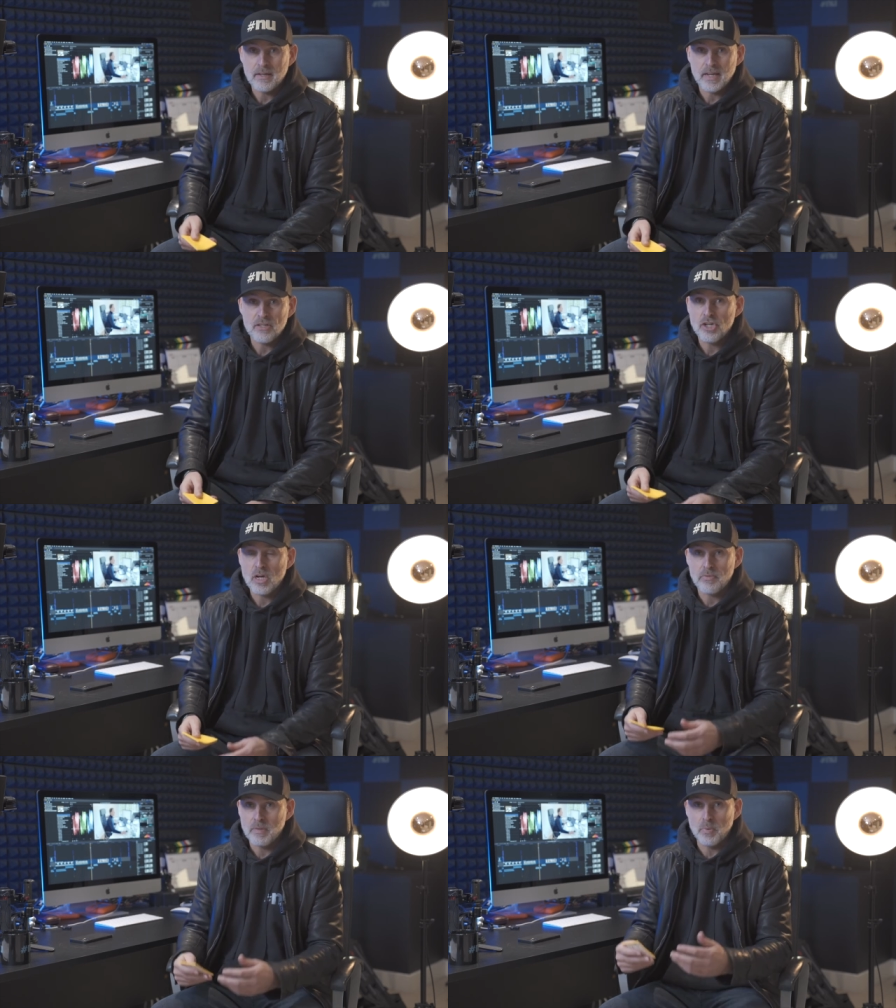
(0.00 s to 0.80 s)
And you know,
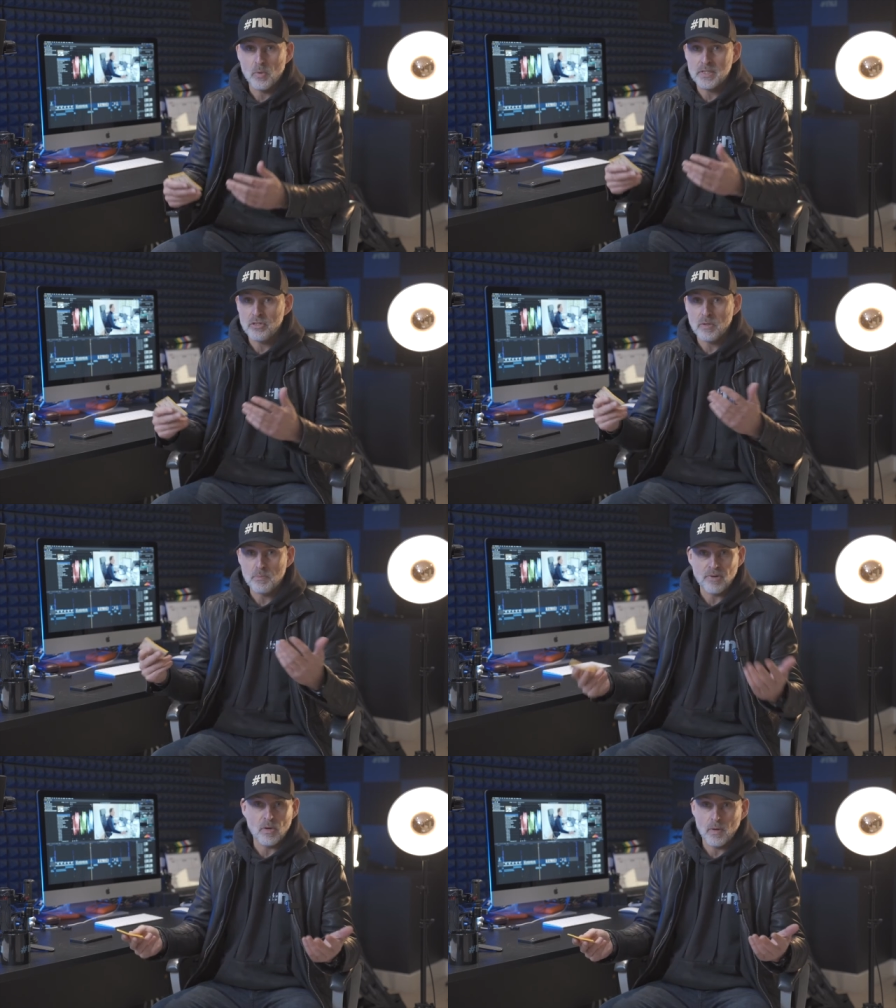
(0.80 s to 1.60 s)
the boys are doing
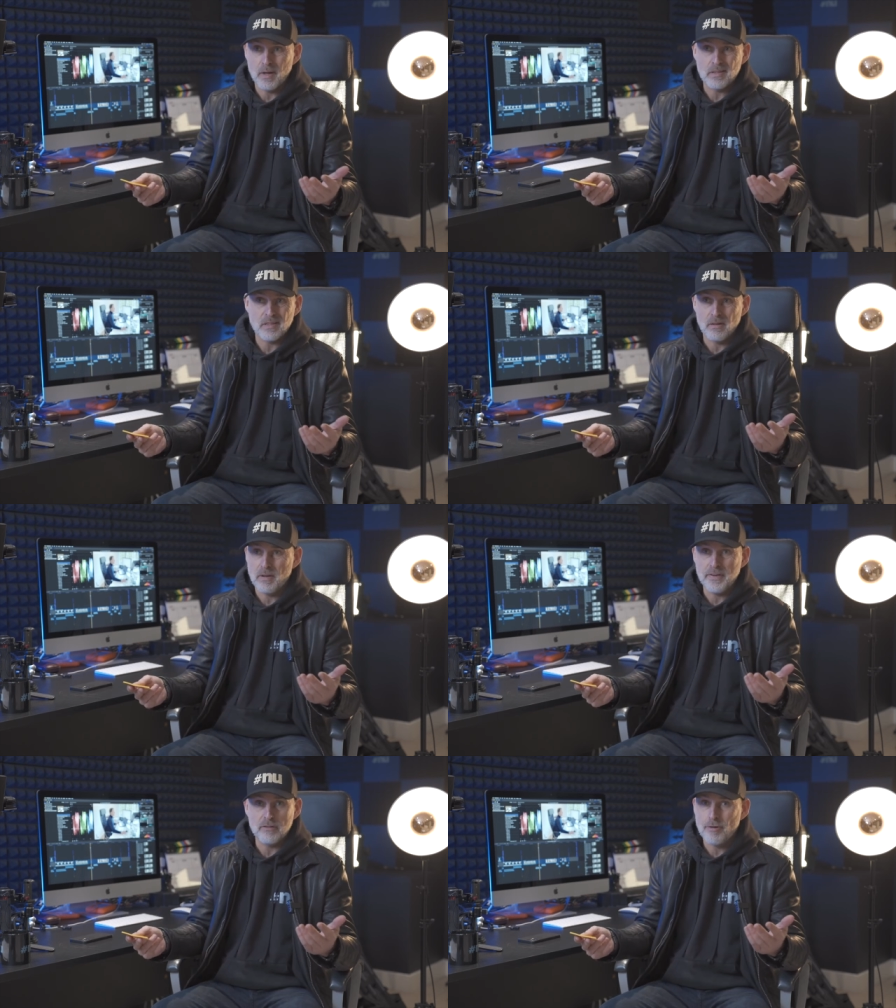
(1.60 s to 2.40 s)
brickwork, so
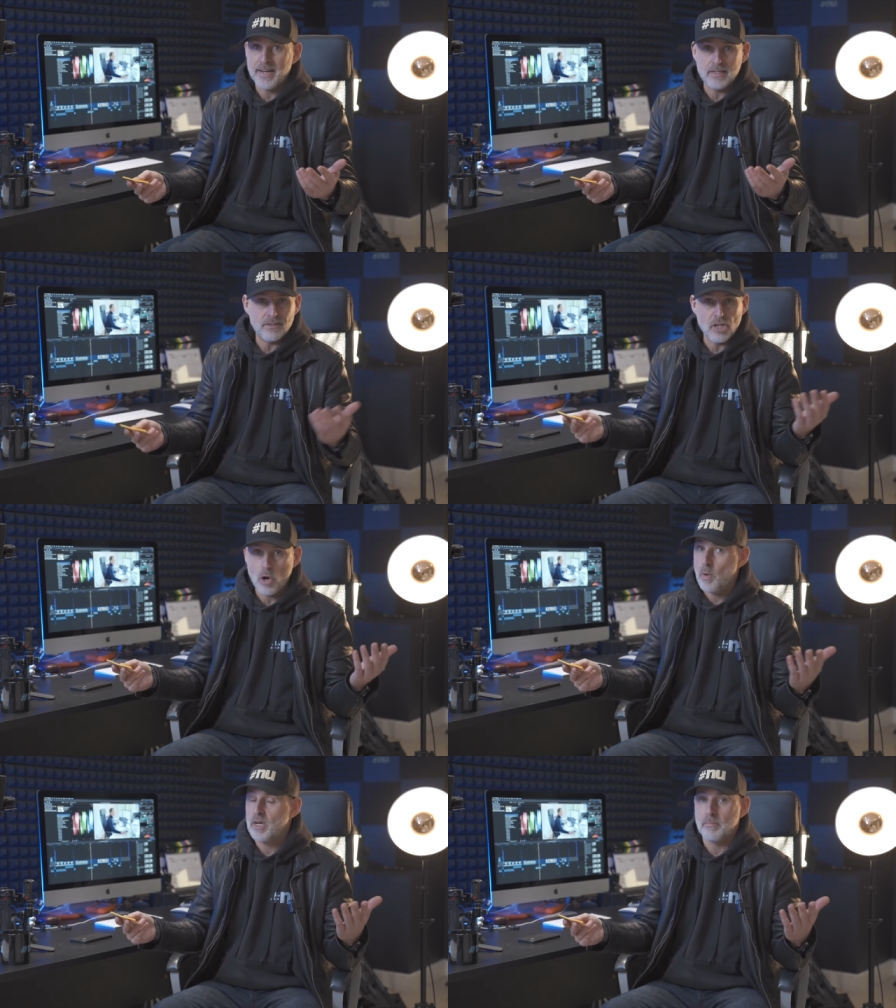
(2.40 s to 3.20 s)
if it rains, no
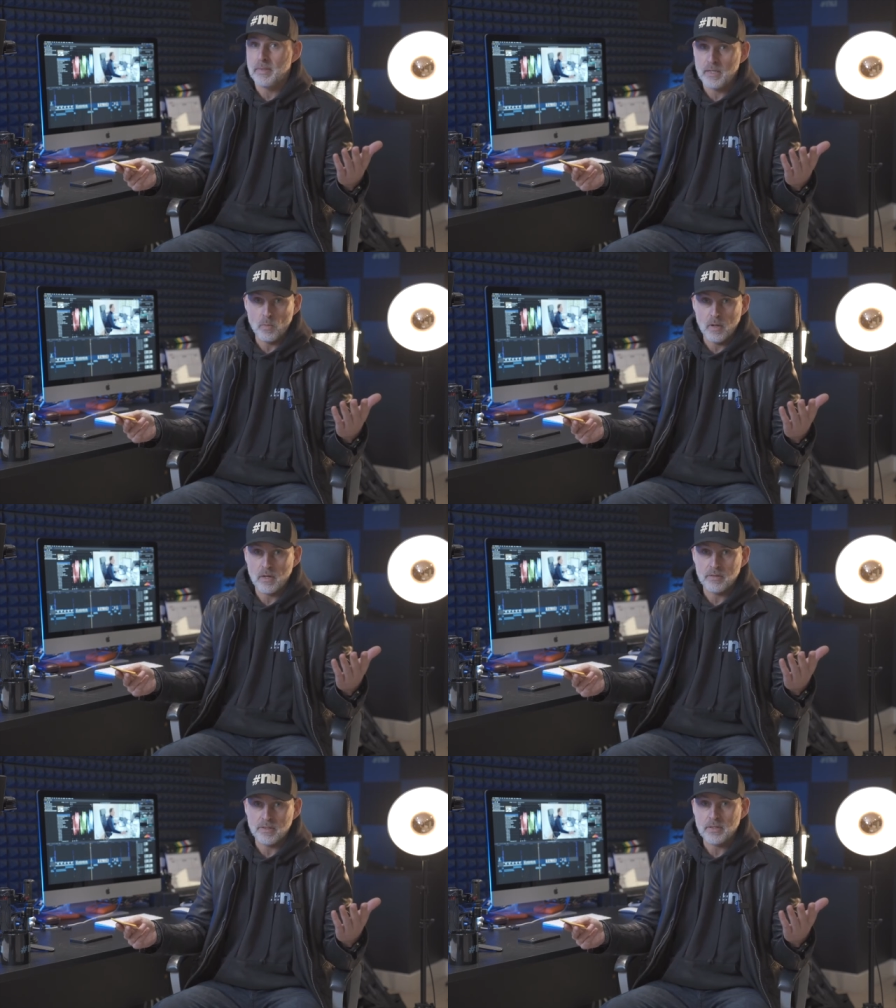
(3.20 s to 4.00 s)
one can bloody
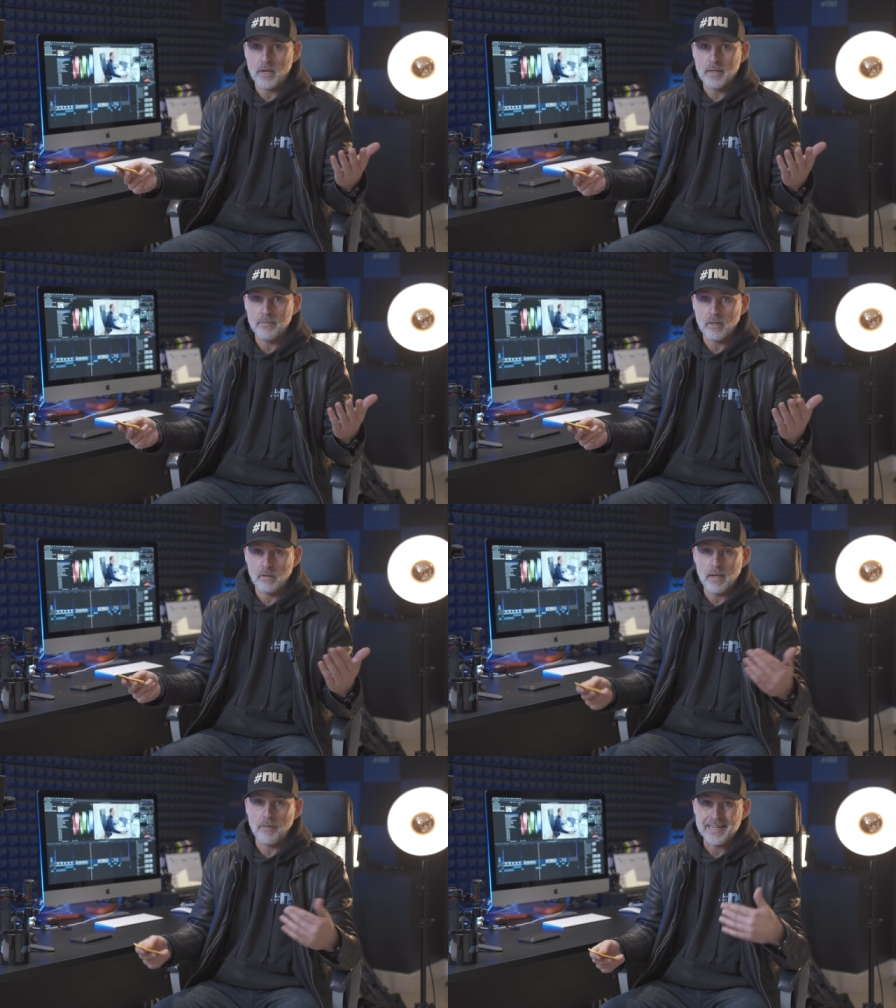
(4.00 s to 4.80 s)
work on site.
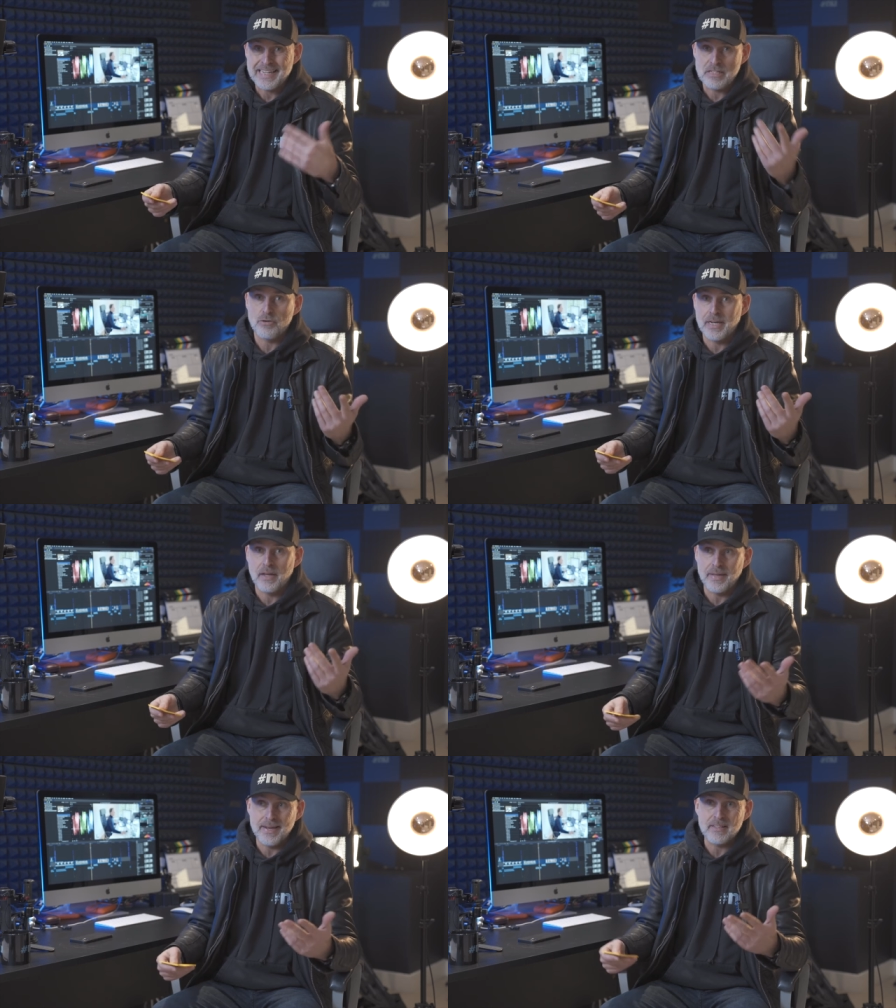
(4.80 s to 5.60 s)
So I think he's gone
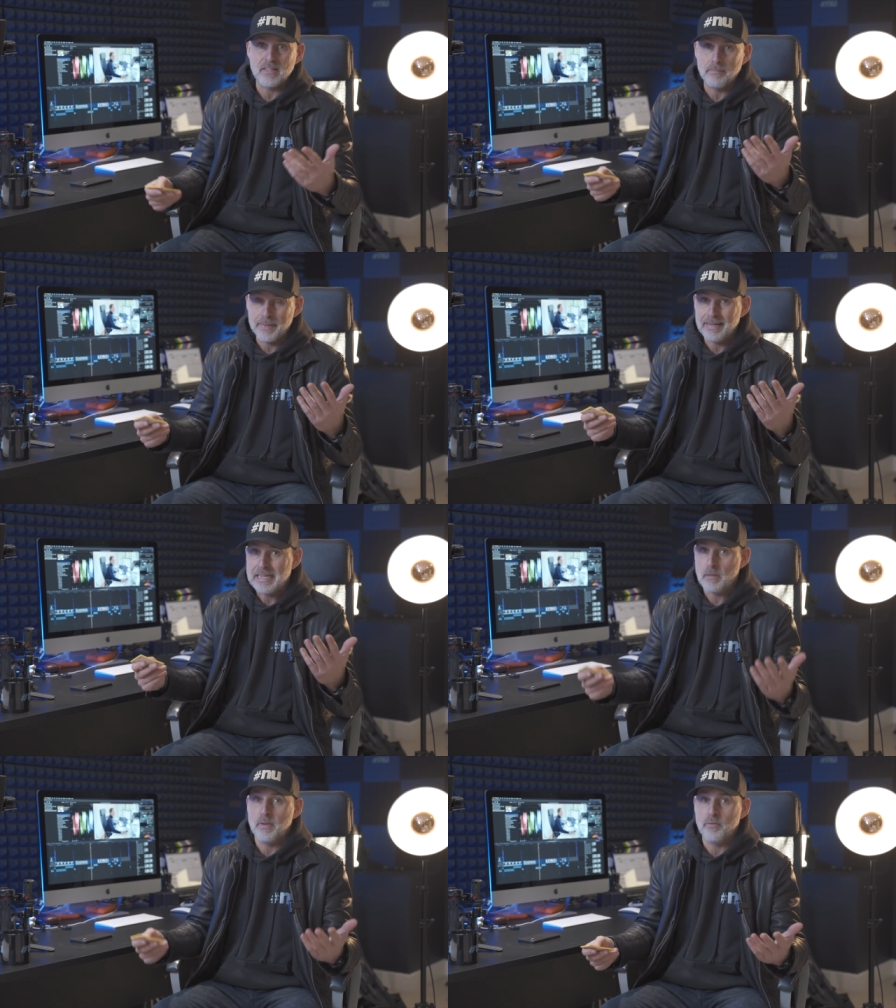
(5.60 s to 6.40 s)
up there and it's going to be a
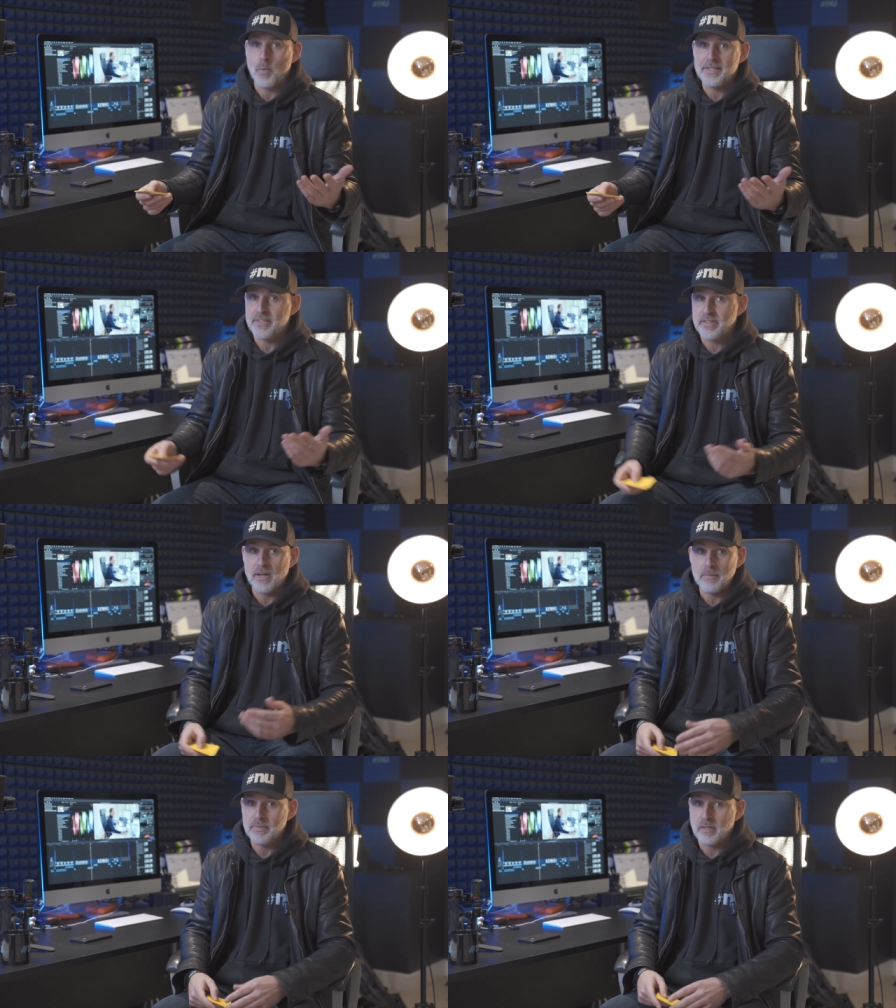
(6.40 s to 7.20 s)
little bit of a waste of
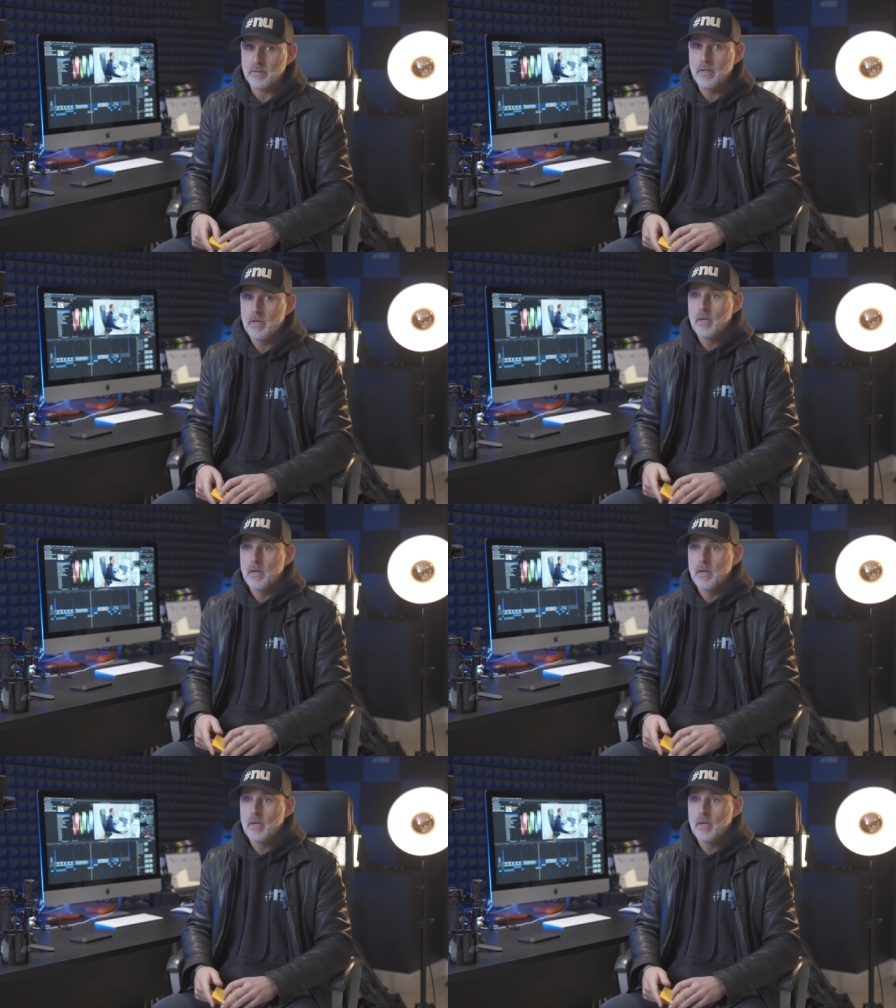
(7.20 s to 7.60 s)
time. So